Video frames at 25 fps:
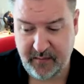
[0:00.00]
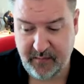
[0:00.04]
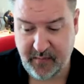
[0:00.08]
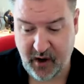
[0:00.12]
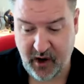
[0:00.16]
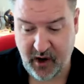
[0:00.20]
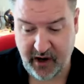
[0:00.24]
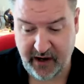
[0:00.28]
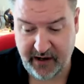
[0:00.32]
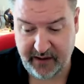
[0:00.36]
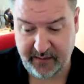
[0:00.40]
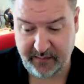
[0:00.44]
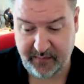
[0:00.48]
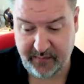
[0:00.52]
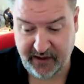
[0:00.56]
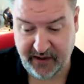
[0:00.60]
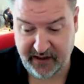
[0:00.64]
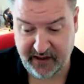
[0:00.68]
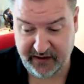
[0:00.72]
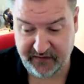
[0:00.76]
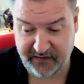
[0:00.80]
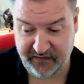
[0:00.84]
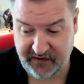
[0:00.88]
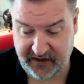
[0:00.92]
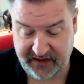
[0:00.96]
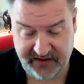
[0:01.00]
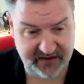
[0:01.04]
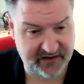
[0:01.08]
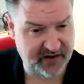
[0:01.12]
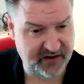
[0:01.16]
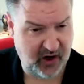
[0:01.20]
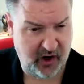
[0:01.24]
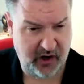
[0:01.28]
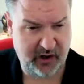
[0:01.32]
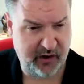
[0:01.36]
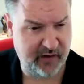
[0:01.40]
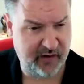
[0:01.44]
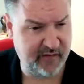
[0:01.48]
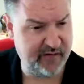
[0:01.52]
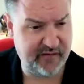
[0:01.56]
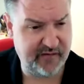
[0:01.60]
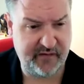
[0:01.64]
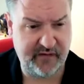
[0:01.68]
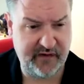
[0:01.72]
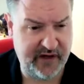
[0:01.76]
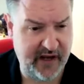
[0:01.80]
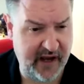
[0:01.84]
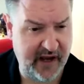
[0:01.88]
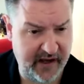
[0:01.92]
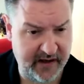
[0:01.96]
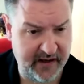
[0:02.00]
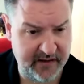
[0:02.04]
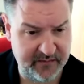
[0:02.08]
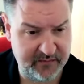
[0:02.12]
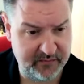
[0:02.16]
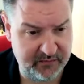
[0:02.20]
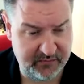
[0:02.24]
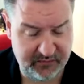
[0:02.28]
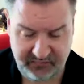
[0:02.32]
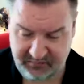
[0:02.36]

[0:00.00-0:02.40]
by being this kind of yeah